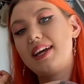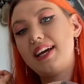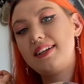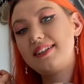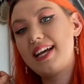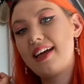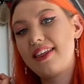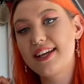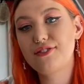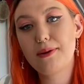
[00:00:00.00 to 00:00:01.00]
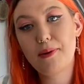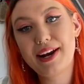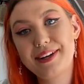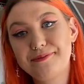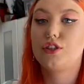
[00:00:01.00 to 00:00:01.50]
And yeah, I think it's really
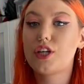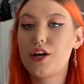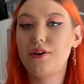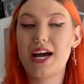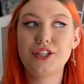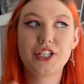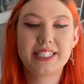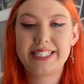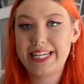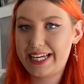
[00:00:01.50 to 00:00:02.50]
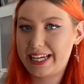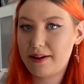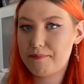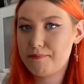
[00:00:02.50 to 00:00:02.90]
pretty. So as you can see,